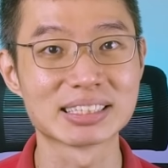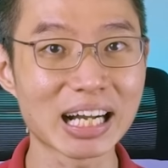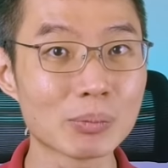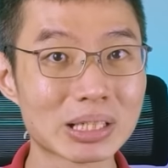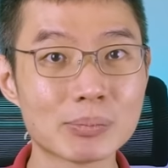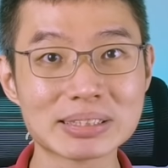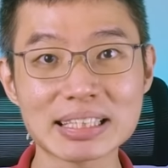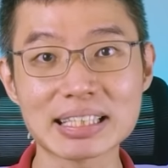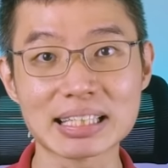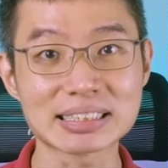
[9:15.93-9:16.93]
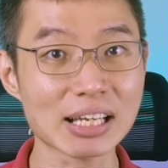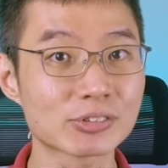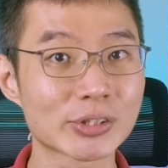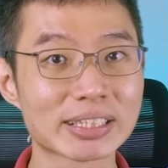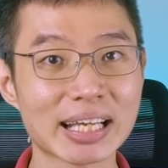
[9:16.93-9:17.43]
I would even say that
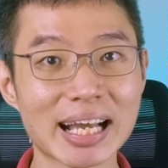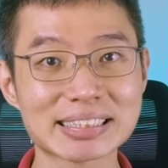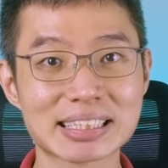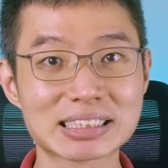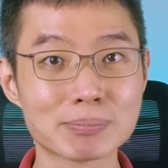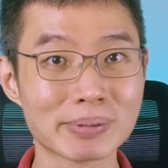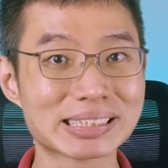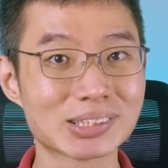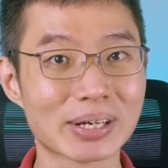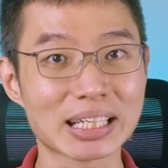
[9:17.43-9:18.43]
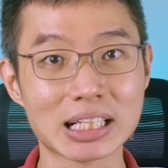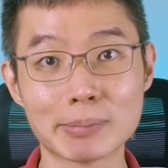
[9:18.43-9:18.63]
Syfe Trade has the simplest UI